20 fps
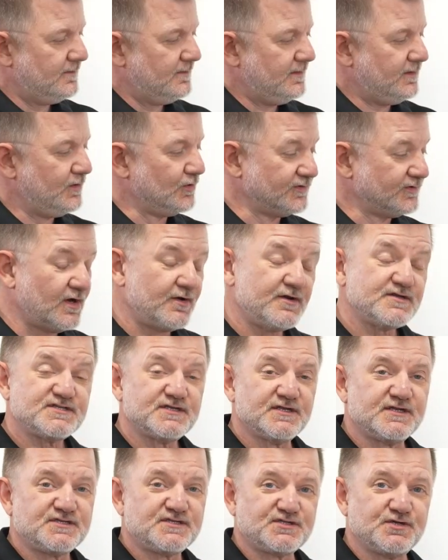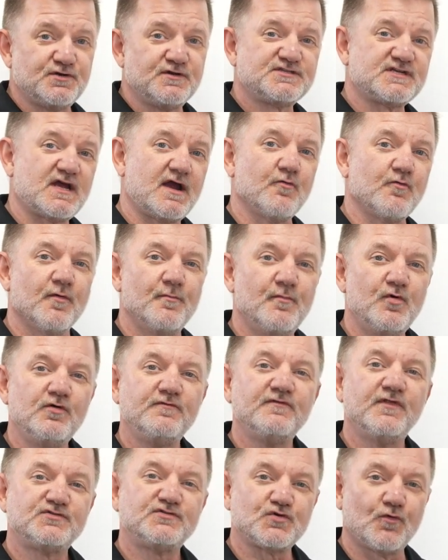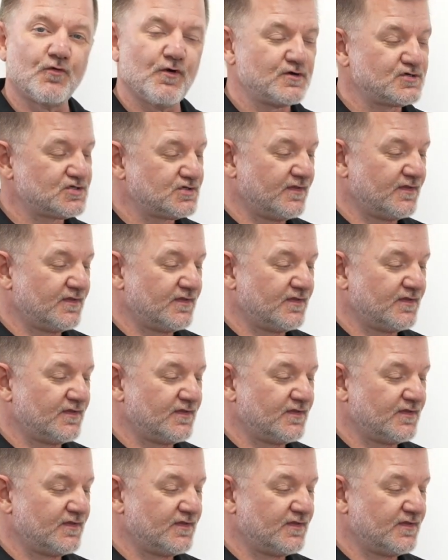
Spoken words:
You'll notice that as soon as I remove the torch, the